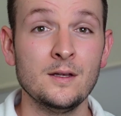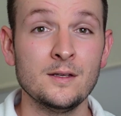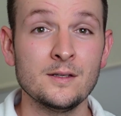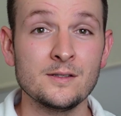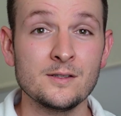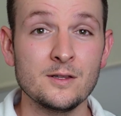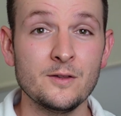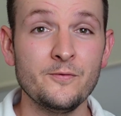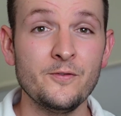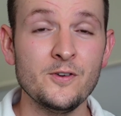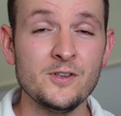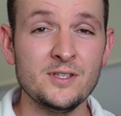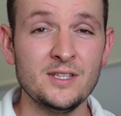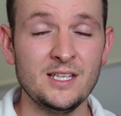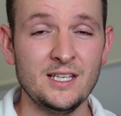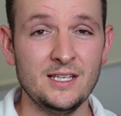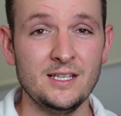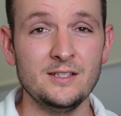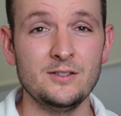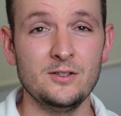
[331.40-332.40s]
So the first thing
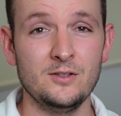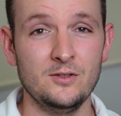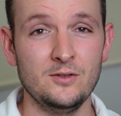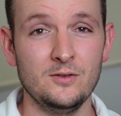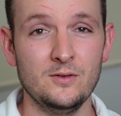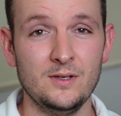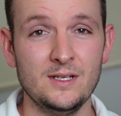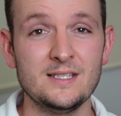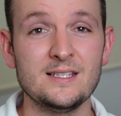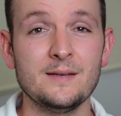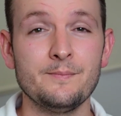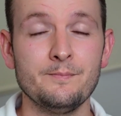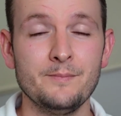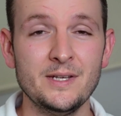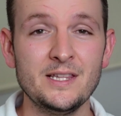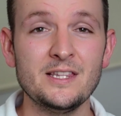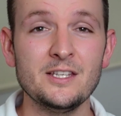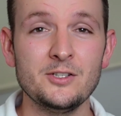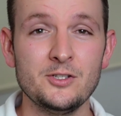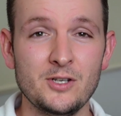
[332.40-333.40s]
you need to do is
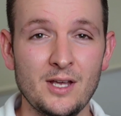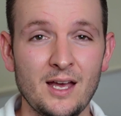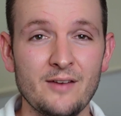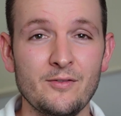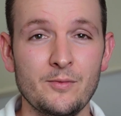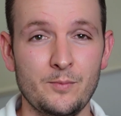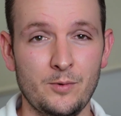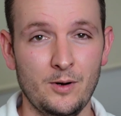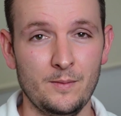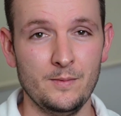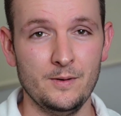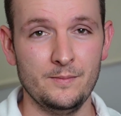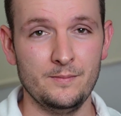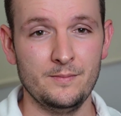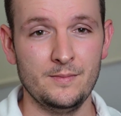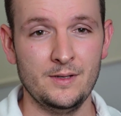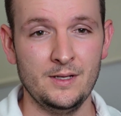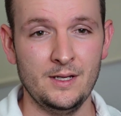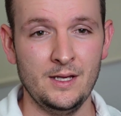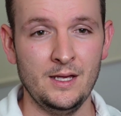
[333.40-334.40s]
admit that you have a
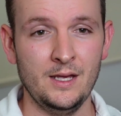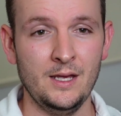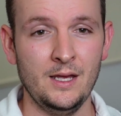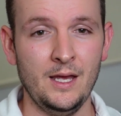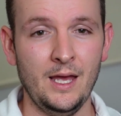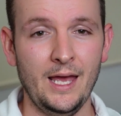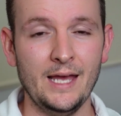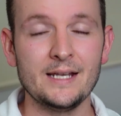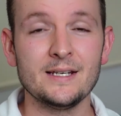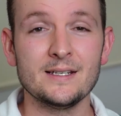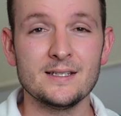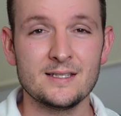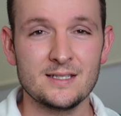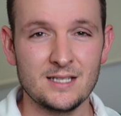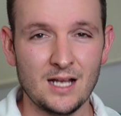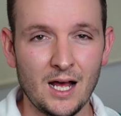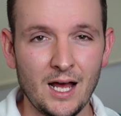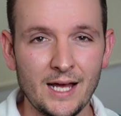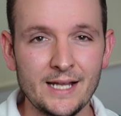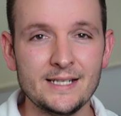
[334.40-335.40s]
problem and
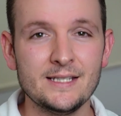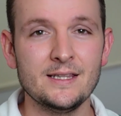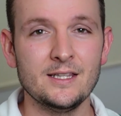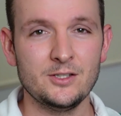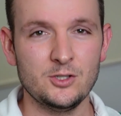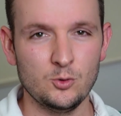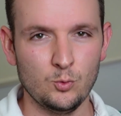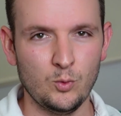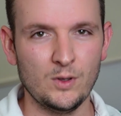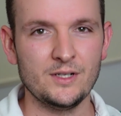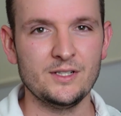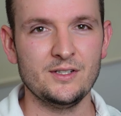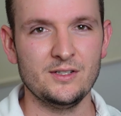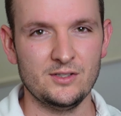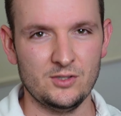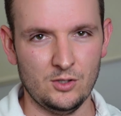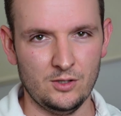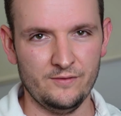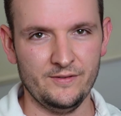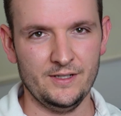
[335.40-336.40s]
decide that you want to
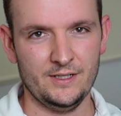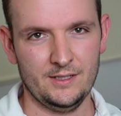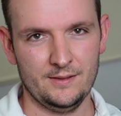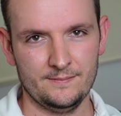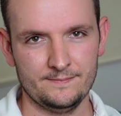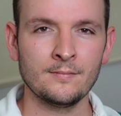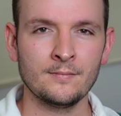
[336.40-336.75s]
solve it.